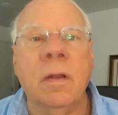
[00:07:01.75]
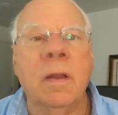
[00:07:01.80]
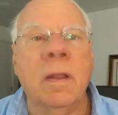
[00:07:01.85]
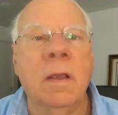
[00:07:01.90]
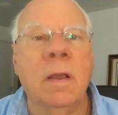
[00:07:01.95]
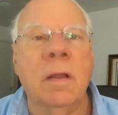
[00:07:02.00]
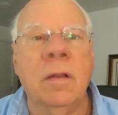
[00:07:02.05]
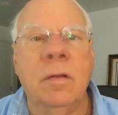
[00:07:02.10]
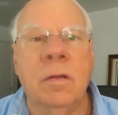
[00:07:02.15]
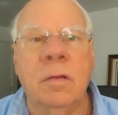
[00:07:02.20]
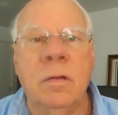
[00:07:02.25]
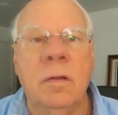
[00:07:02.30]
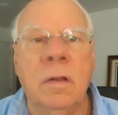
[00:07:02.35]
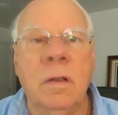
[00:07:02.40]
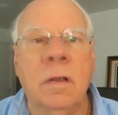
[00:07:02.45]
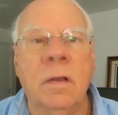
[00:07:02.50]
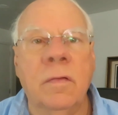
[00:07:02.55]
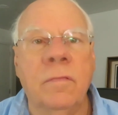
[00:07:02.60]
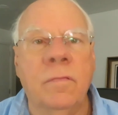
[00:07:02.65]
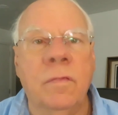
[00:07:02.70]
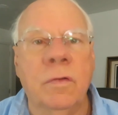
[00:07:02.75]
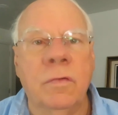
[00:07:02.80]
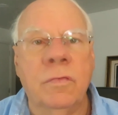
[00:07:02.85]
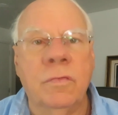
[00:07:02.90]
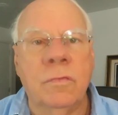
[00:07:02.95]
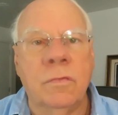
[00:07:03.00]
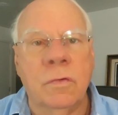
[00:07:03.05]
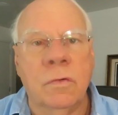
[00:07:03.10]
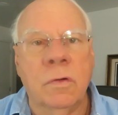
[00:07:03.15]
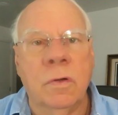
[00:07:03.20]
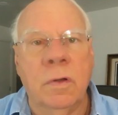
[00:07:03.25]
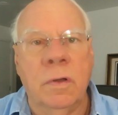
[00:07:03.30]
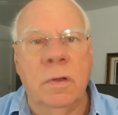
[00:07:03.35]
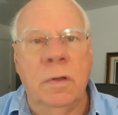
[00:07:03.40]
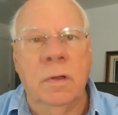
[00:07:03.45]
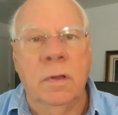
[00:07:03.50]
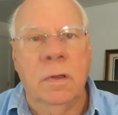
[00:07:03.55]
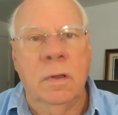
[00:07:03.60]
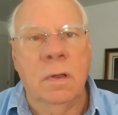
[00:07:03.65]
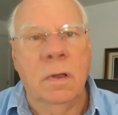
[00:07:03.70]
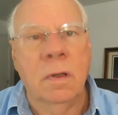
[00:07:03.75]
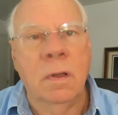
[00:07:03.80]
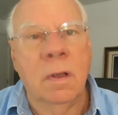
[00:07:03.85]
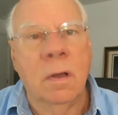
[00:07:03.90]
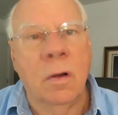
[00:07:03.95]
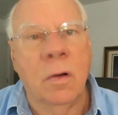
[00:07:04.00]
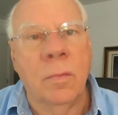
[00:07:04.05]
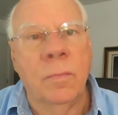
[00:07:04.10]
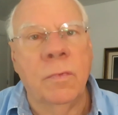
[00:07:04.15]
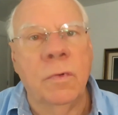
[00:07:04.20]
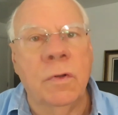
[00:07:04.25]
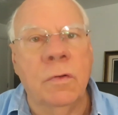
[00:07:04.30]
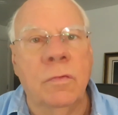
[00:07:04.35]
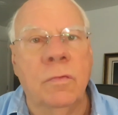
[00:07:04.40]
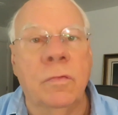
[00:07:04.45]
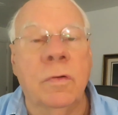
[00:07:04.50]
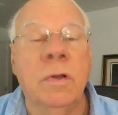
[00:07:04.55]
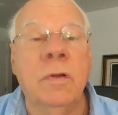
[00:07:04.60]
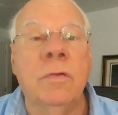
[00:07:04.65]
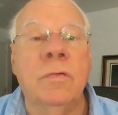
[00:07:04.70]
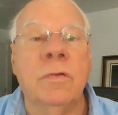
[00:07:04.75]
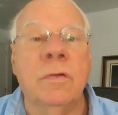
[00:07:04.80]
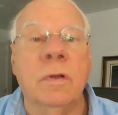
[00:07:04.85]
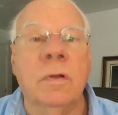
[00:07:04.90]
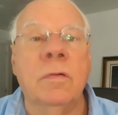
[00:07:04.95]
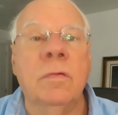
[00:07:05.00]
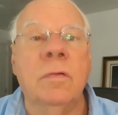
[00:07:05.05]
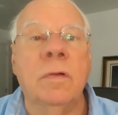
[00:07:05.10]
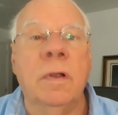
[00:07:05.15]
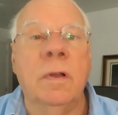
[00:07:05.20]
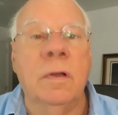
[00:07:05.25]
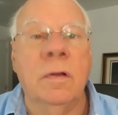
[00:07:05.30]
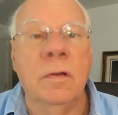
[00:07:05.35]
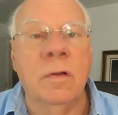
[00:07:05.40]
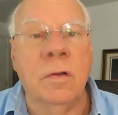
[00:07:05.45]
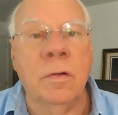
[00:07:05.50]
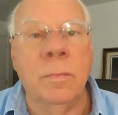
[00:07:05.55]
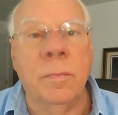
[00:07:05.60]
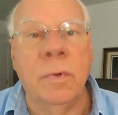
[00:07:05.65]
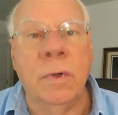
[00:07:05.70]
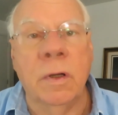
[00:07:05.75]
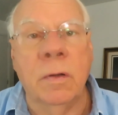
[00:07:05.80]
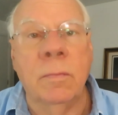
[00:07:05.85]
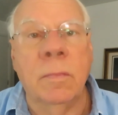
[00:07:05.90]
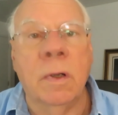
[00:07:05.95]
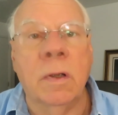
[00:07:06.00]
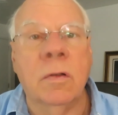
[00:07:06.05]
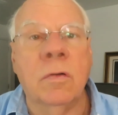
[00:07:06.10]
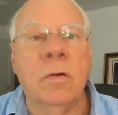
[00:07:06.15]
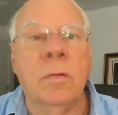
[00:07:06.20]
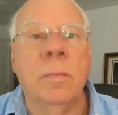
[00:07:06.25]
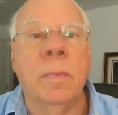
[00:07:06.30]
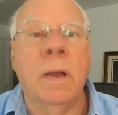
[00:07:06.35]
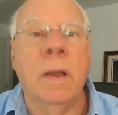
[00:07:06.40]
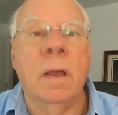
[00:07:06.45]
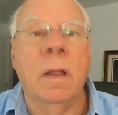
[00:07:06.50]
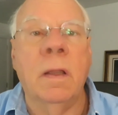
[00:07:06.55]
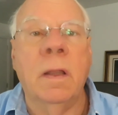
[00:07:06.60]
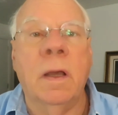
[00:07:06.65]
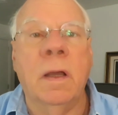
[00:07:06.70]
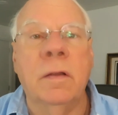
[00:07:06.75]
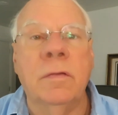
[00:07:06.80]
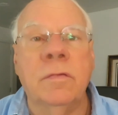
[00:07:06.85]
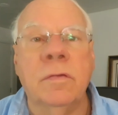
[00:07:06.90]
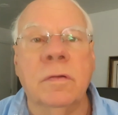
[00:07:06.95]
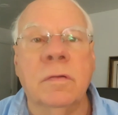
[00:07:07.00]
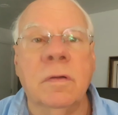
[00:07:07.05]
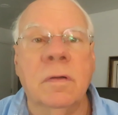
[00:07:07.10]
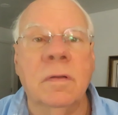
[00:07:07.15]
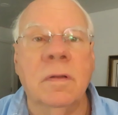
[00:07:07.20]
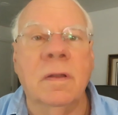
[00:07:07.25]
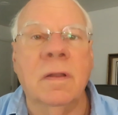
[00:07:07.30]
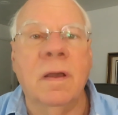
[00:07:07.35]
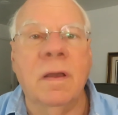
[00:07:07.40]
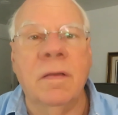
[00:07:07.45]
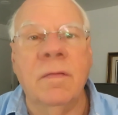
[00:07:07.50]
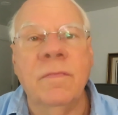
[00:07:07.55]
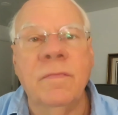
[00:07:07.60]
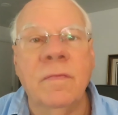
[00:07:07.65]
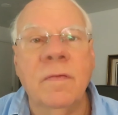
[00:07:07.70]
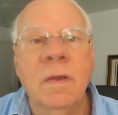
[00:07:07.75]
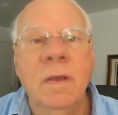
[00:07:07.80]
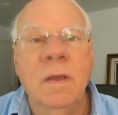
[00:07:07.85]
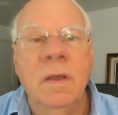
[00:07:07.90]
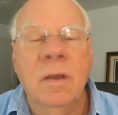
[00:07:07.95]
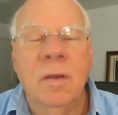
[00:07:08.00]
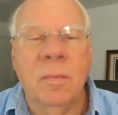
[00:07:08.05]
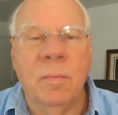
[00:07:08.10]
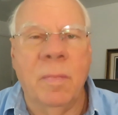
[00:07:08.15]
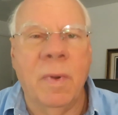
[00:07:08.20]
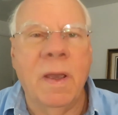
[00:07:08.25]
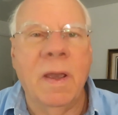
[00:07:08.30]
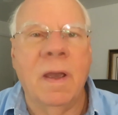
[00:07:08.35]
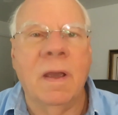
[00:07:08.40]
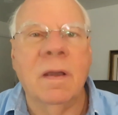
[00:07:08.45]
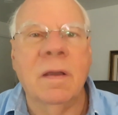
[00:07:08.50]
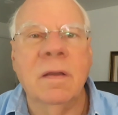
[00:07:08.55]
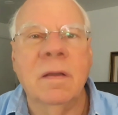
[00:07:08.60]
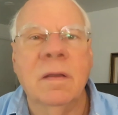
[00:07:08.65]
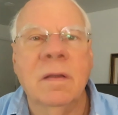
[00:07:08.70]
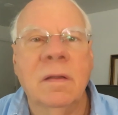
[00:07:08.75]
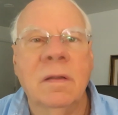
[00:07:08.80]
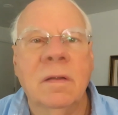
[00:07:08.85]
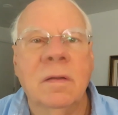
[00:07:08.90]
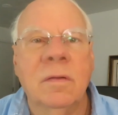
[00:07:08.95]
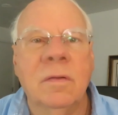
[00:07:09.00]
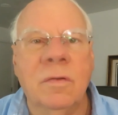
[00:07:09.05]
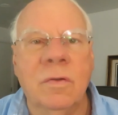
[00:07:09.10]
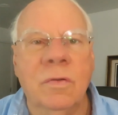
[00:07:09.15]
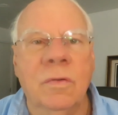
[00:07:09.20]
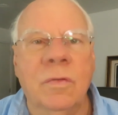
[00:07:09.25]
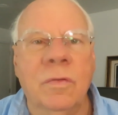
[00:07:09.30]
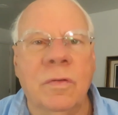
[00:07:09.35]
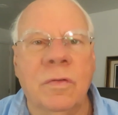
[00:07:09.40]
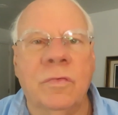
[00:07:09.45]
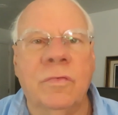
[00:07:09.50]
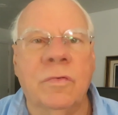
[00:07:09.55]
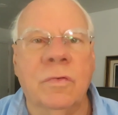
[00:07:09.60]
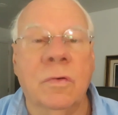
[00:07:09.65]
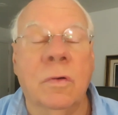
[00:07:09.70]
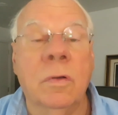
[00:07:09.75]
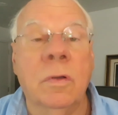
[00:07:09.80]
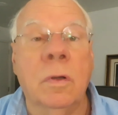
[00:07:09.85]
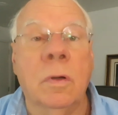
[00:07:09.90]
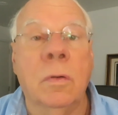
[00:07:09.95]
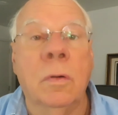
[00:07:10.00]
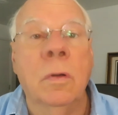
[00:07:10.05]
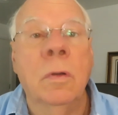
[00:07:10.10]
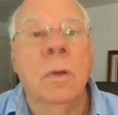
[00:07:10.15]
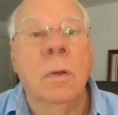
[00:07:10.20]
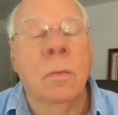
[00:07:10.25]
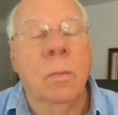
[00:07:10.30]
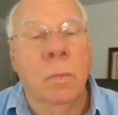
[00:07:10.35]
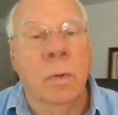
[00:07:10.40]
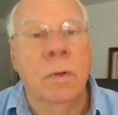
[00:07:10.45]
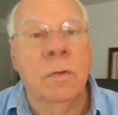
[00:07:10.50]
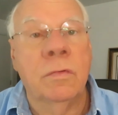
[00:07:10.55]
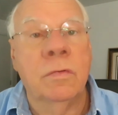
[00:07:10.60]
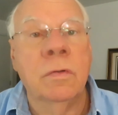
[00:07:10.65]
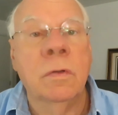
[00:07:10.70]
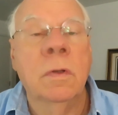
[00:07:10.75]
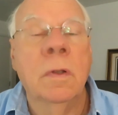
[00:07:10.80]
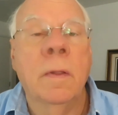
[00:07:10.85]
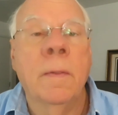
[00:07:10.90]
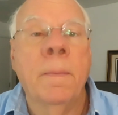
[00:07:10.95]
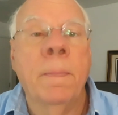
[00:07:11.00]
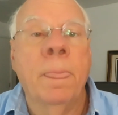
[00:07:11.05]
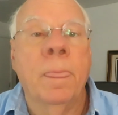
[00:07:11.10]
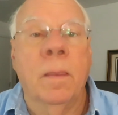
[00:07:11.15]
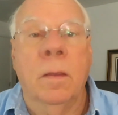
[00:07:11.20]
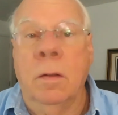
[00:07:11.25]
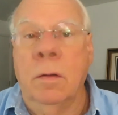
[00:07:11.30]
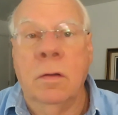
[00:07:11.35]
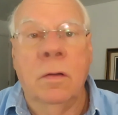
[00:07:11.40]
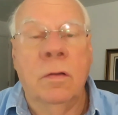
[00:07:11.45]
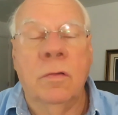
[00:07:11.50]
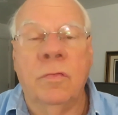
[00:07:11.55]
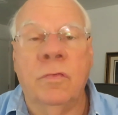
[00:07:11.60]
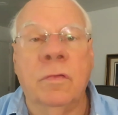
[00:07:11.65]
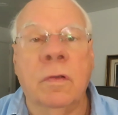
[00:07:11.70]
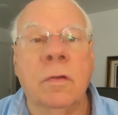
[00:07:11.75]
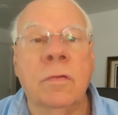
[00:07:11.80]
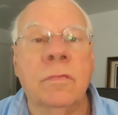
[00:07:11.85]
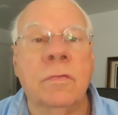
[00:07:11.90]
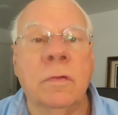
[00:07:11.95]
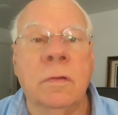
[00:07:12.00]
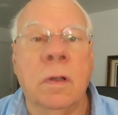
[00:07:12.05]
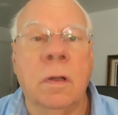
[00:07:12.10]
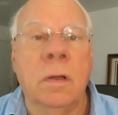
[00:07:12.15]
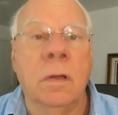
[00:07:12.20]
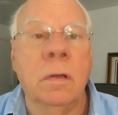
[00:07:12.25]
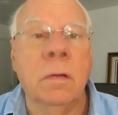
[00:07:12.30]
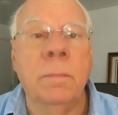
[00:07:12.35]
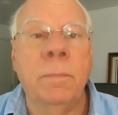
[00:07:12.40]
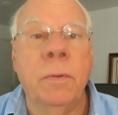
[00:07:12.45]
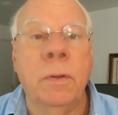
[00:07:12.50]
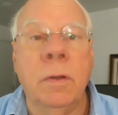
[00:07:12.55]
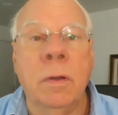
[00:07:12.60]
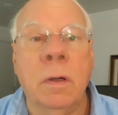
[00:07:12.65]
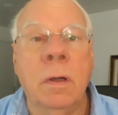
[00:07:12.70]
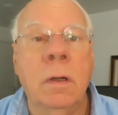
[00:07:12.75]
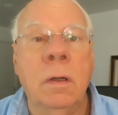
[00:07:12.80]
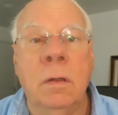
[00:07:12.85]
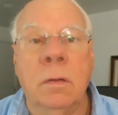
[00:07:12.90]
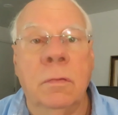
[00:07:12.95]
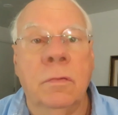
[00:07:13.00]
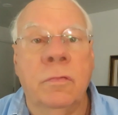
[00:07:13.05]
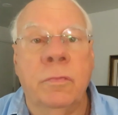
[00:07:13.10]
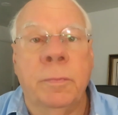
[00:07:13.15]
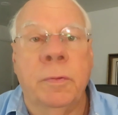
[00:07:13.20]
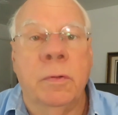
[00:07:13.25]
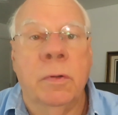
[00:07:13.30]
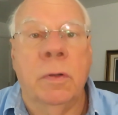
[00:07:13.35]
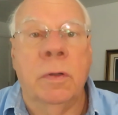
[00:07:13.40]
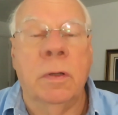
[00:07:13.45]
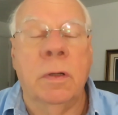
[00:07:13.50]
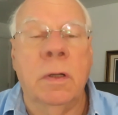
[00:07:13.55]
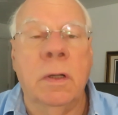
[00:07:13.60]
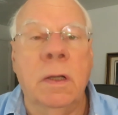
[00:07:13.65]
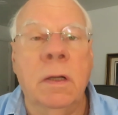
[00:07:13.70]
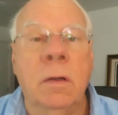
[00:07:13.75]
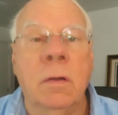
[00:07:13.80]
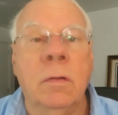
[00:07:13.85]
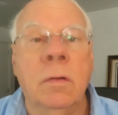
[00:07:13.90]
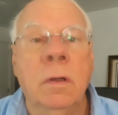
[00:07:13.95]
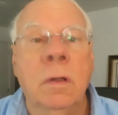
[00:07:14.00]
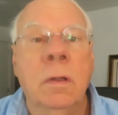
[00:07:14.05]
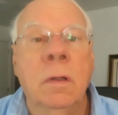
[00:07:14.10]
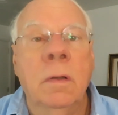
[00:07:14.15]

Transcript: land that they have destroyed and help to regenerate and to bring microbiological life back to the soil, which in a discussion on NPR it was pointed out,